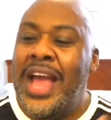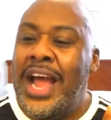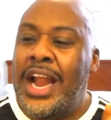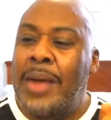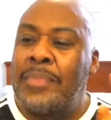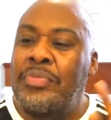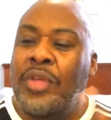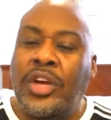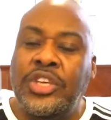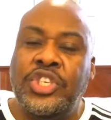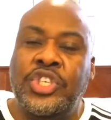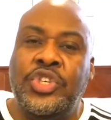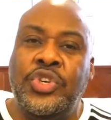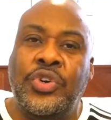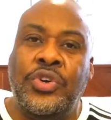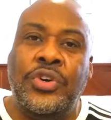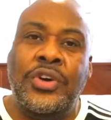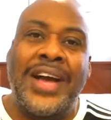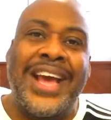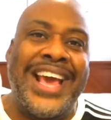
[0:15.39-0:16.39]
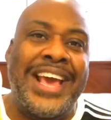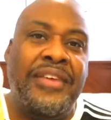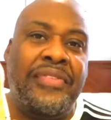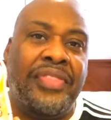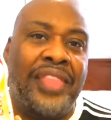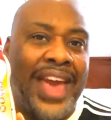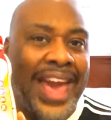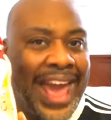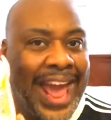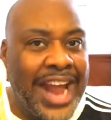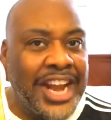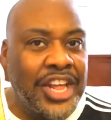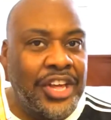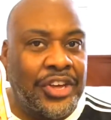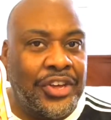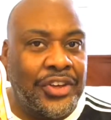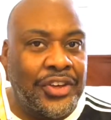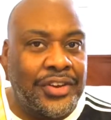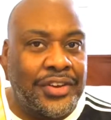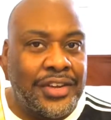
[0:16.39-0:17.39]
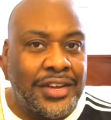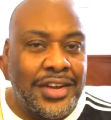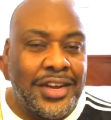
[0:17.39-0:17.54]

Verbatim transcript: I'm not sure if they're any good.